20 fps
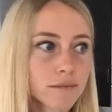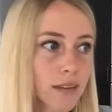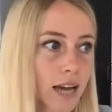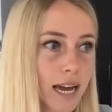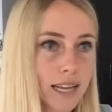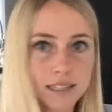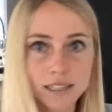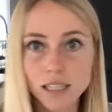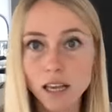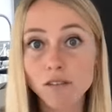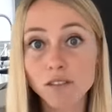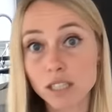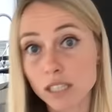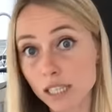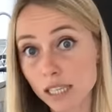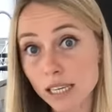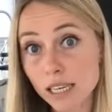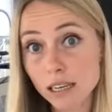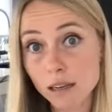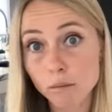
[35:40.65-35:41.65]
at
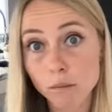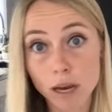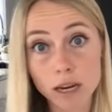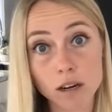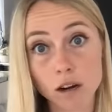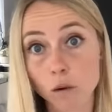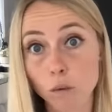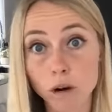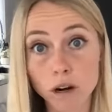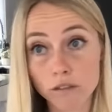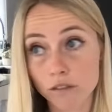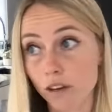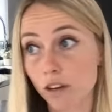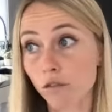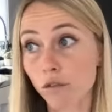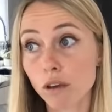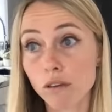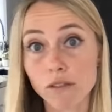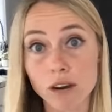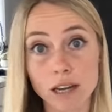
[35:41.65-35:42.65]
17 might not work for
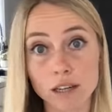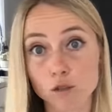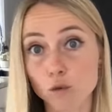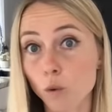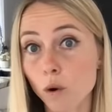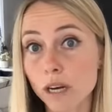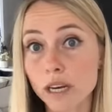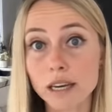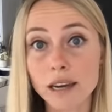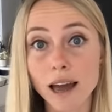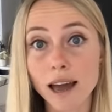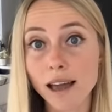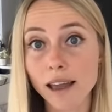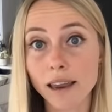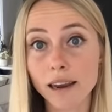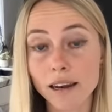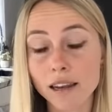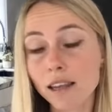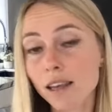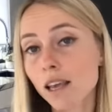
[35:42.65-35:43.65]
you even at
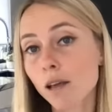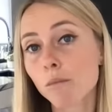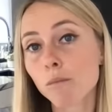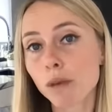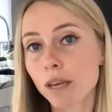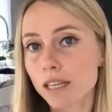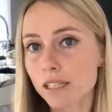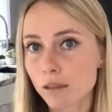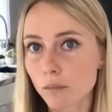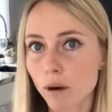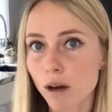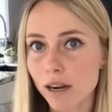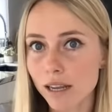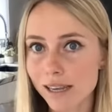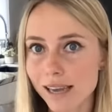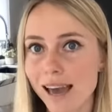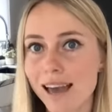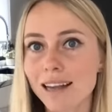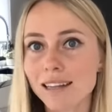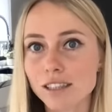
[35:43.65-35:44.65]
29 because the body
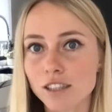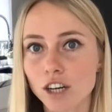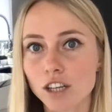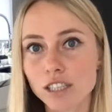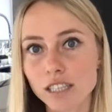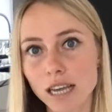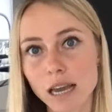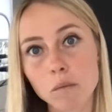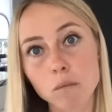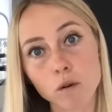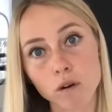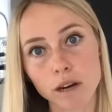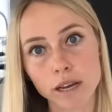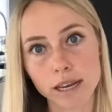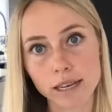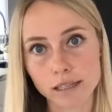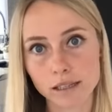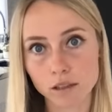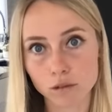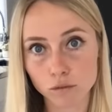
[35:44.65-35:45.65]
can start to get more
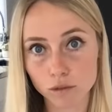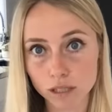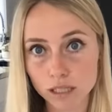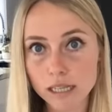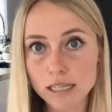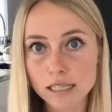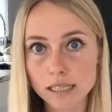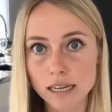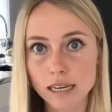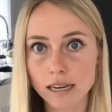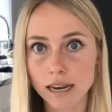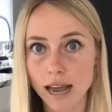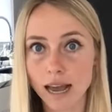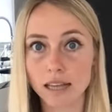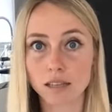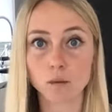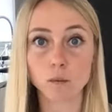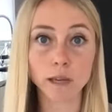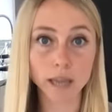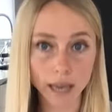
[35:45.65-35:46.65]
insulin resistant
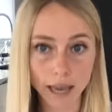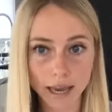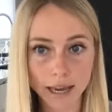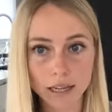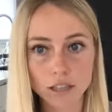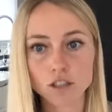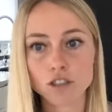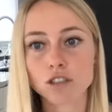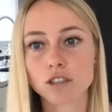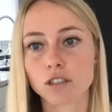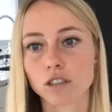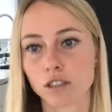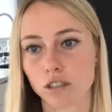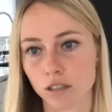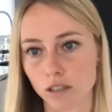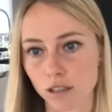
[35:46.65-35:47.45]
as we age.